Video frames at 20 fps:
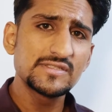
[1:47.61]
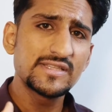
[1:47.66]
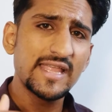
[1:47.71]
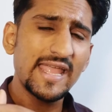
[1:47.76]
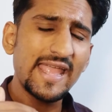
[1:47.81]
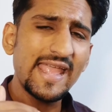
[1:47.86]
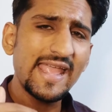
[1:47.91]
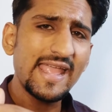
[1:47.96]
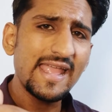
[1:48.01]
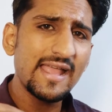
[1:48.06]

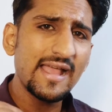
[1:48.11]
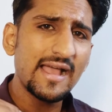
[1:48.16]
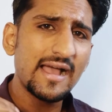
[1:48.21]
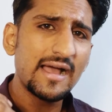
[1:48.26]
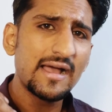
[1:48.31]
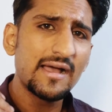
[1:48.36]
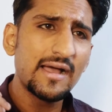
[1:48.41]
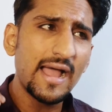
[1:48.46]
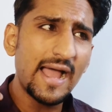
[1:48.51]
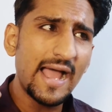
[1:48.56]
they
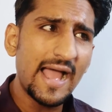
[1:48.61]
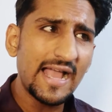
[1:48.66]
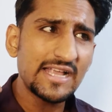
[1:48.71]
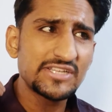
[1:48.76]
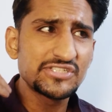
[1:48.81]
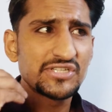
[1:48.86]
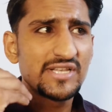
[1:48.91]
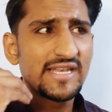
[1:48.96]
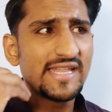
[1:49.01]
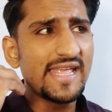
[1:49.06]

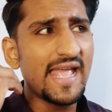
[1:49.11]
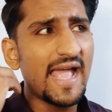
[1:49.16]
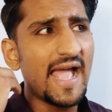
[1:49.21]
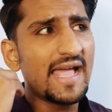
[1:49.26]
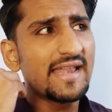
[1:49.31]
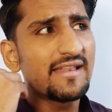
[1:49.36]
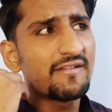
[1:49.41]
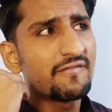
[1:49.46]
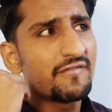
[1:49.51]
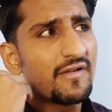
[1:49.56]
actually
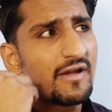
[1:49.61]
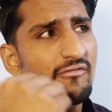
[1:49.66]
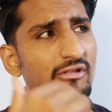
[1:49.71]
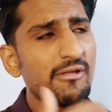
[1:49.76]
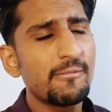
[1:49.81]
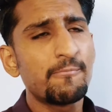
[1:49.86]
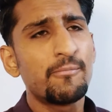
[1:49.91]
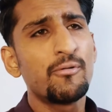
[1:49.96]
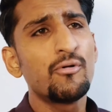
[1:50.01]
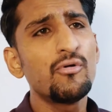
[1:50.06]
had a
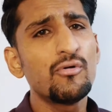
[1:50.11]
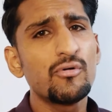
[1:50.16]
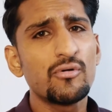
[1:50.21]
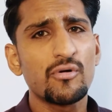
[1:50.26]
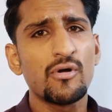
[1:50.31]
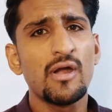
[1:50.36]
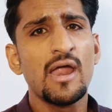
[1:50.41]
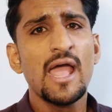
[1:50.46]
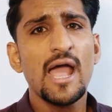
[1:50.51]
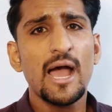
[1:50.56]
very
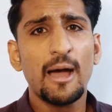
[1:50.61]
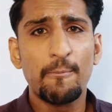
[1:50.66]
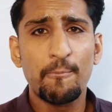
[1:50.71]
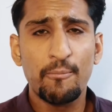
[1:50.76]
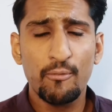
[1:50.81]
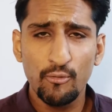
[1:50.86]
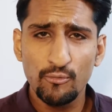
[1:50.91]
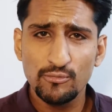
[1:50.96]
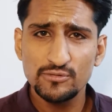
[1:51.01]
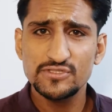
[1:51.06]
poor
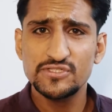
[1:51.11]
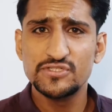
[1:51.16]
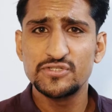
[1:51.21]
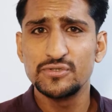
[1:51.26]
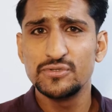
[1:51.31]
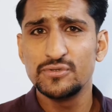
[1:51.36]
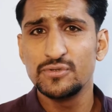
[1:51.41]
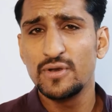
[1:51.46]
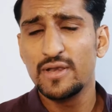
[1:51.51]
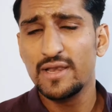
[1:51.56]
approach
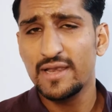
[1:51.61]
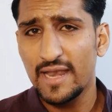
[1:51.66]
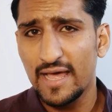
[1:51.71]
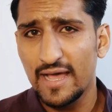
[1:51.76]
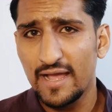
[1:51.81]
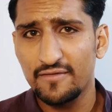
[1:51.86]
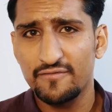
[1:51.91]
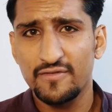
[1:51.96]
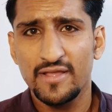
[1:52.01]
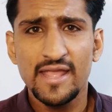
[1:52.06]
to
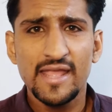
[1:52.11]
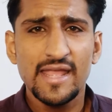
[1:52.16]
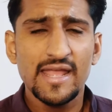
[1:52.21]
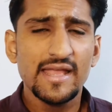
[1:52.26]
life.